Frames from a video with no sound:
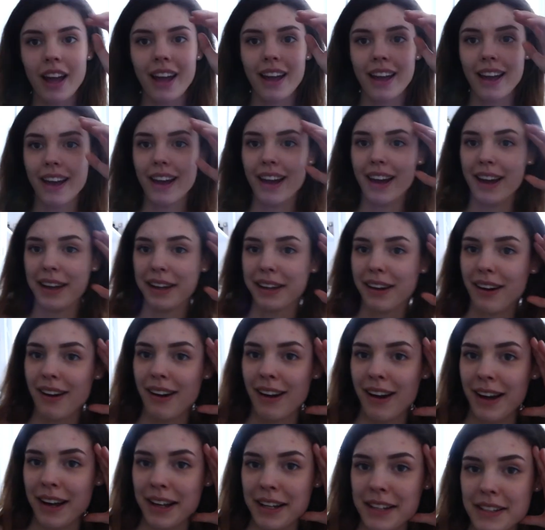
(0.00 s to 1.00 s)
Hey
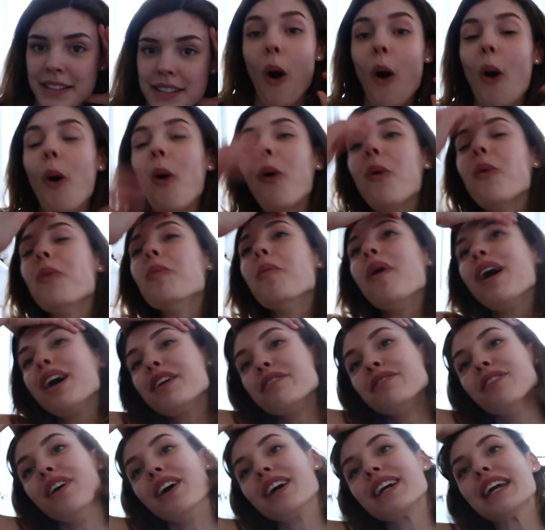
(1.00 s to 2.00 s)
guys. Oh my
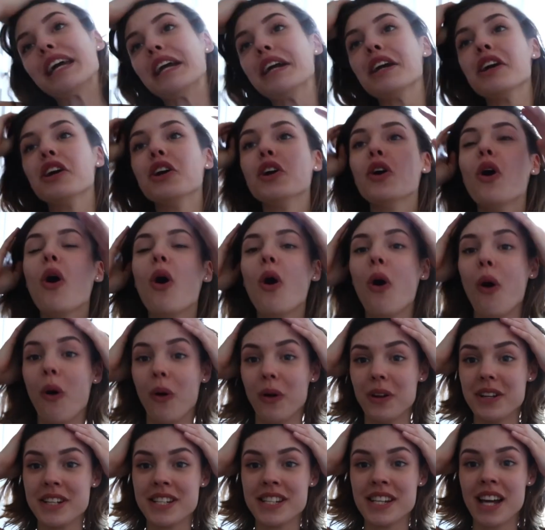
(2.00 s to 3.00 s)
fucking
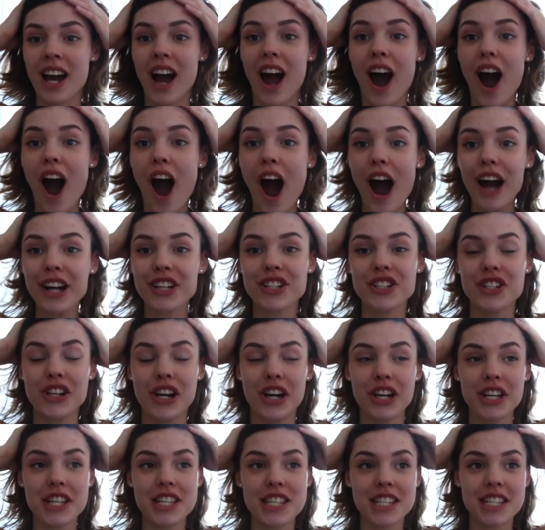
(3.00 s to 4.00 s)
god. I
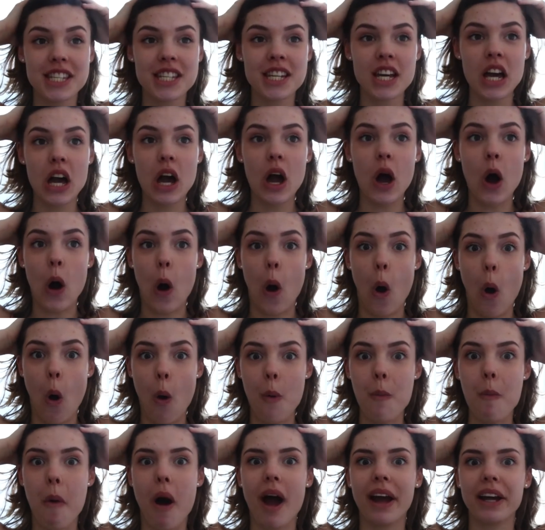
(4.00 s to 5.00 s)
just... Oh
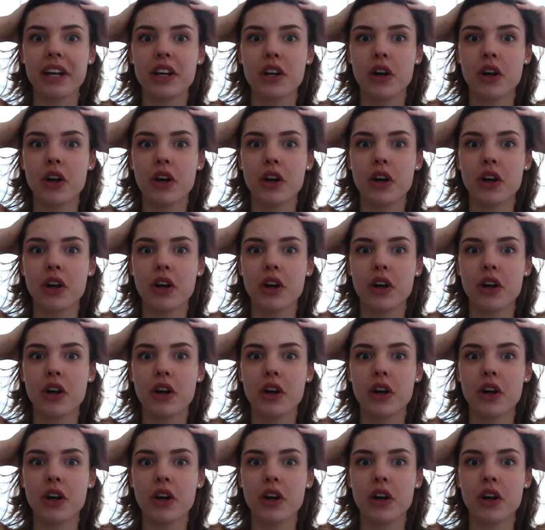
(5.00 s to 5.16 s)
my